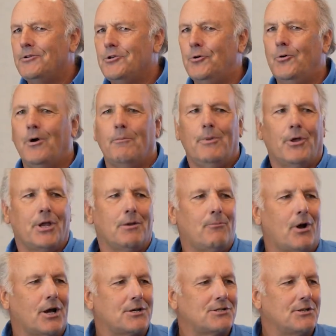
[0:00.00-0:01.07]
to $1 million
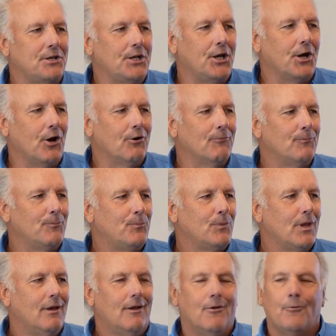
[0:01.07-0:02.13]
a year
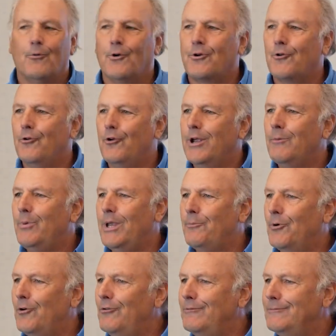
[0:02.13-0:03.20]
recruiting
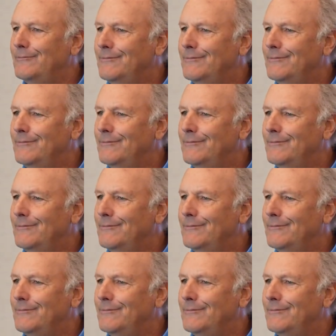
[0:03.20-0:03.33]
people